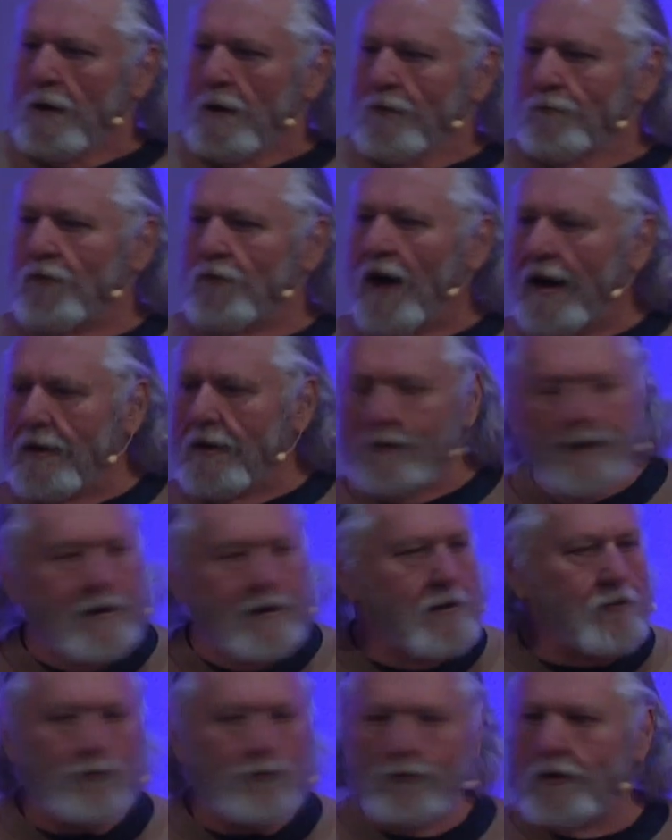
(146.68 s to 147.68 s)

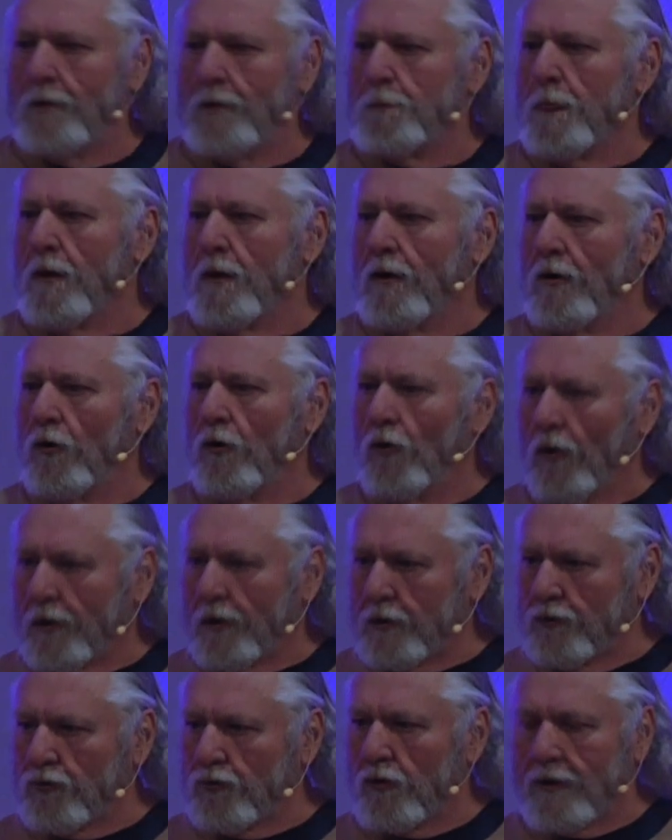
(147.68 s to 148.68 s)
violinist,
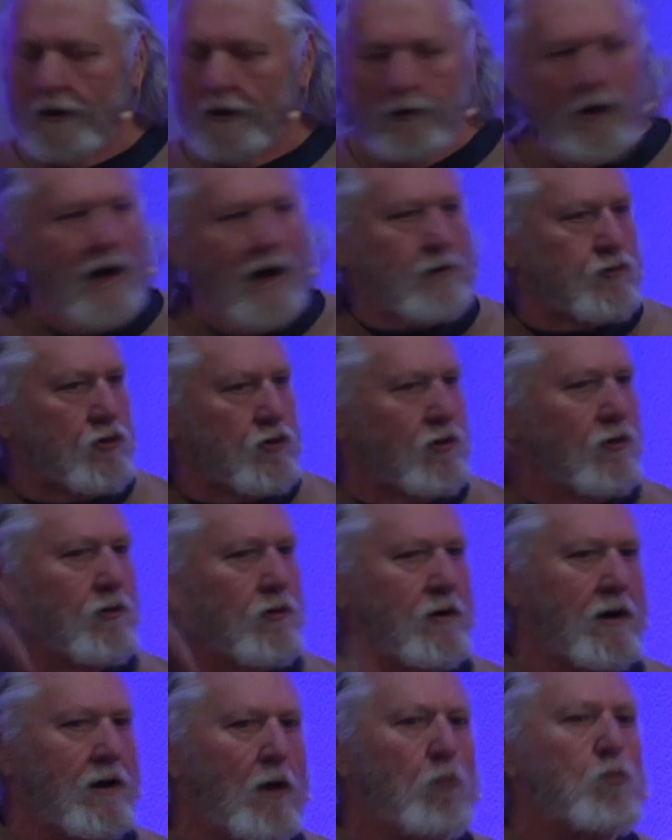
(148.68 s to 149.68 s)
orchestra
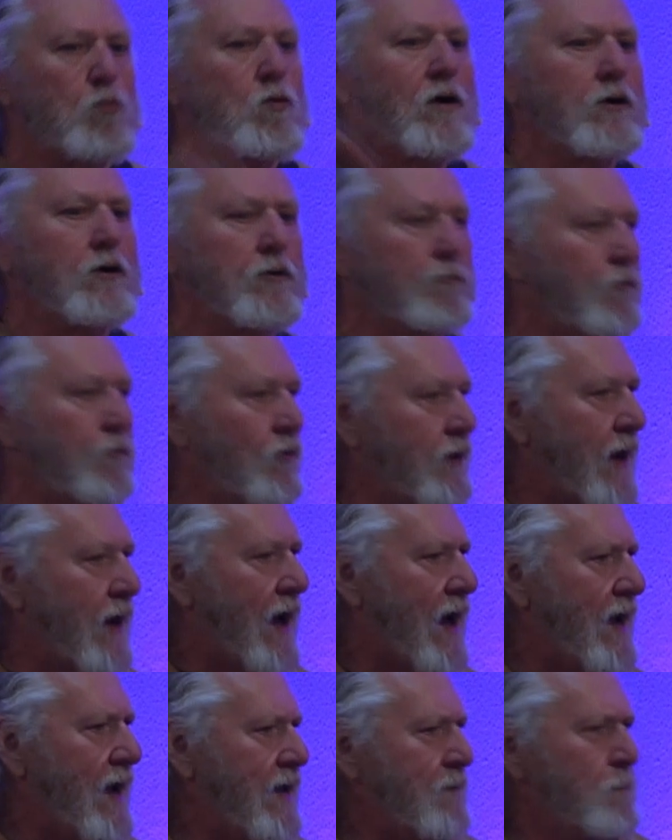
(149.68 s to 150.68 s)
conductor, a wonderful
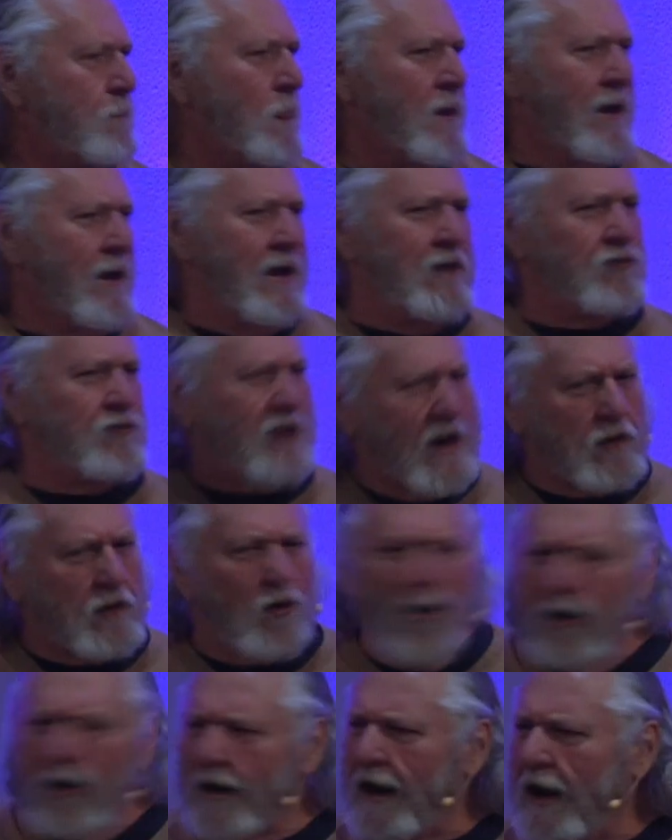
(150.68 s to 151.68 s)
guy. He's got
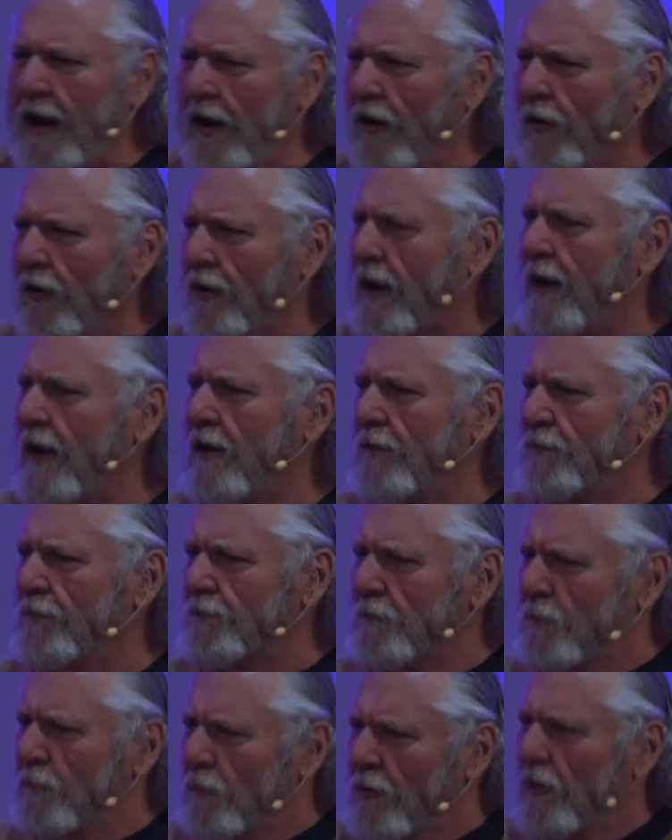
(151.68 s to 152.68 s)
long hair, kind of,
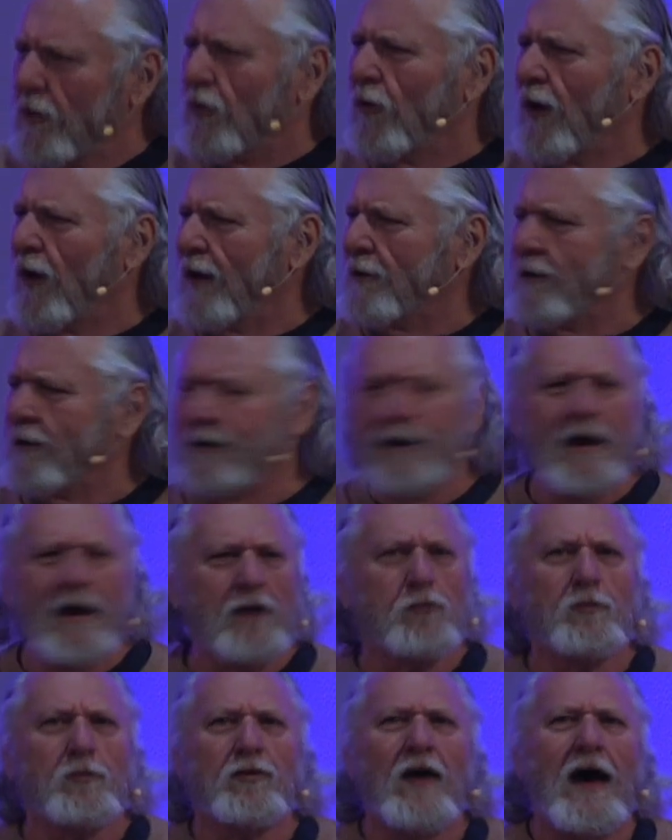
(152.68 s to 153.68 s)
you know, I
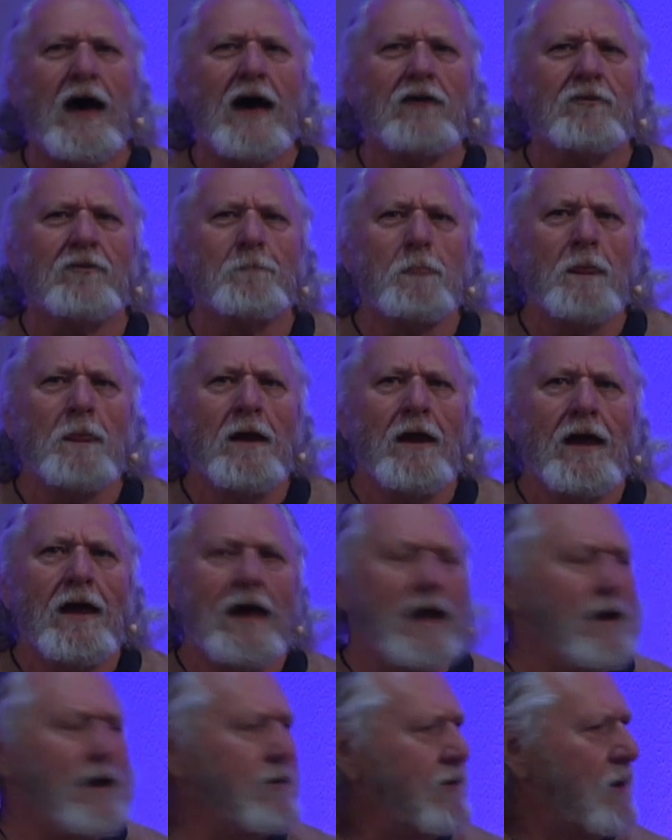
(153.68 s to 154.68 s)
connect with that.
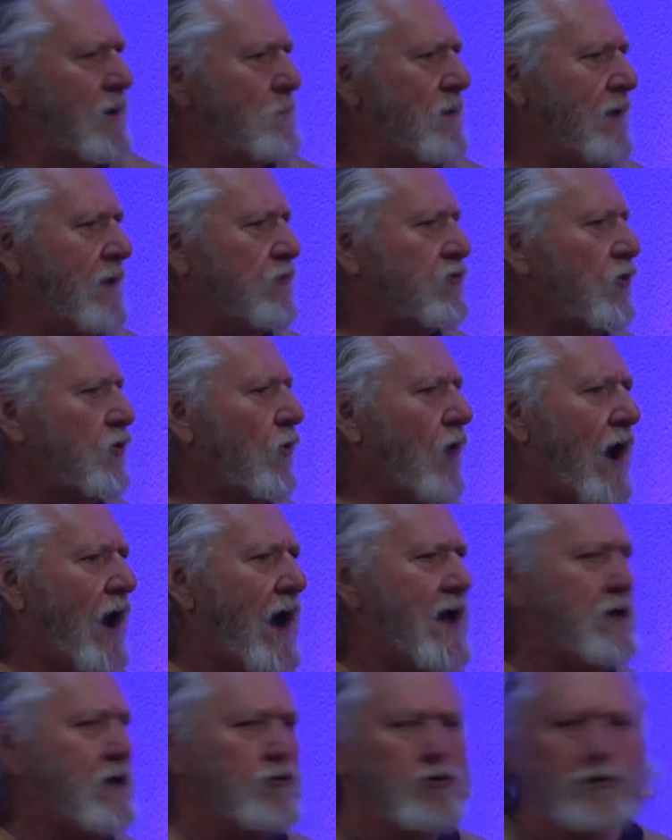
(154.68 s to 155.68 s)
And, um, and so
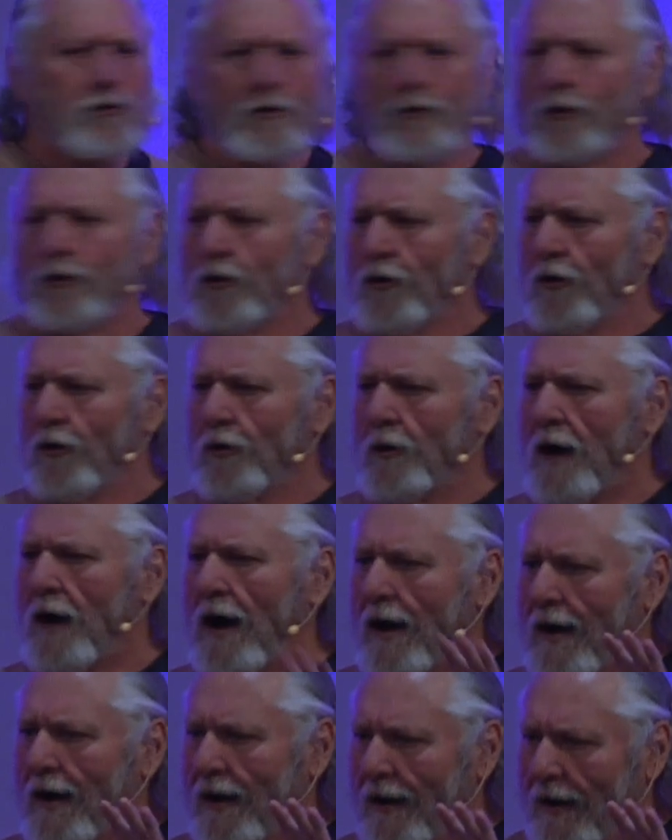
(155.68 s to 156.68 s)
I took her
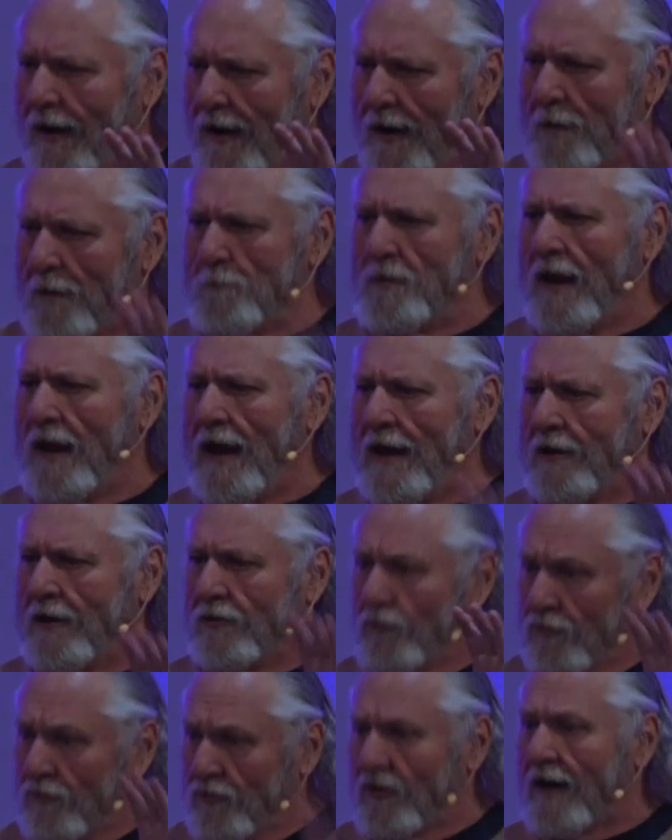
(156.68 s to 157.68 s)
um, a
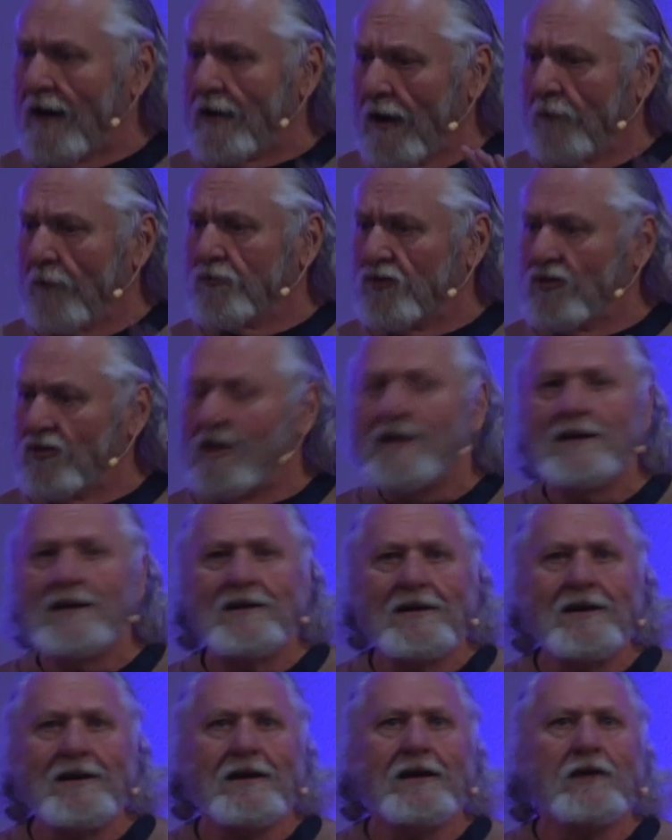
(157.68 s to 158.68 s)
set of
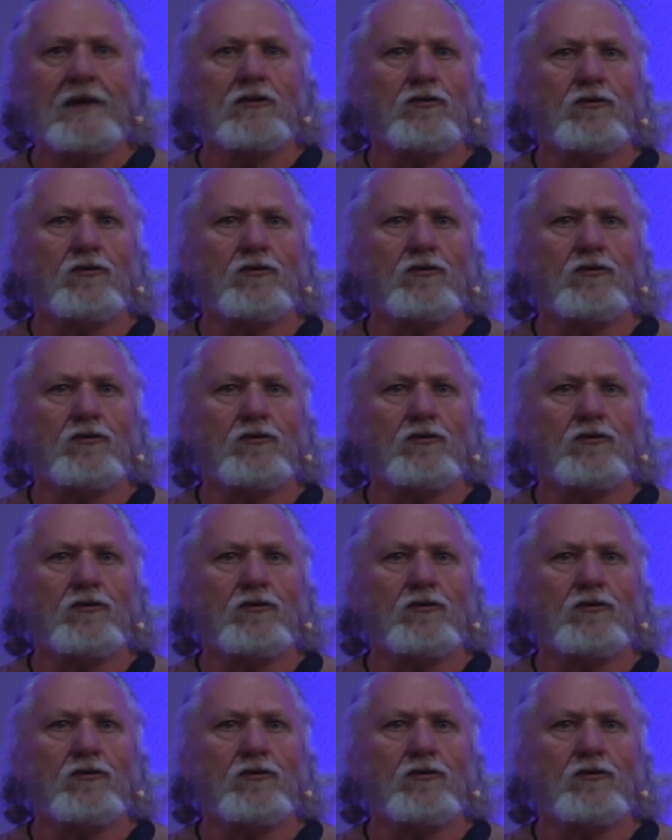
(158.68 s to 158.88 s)
CDs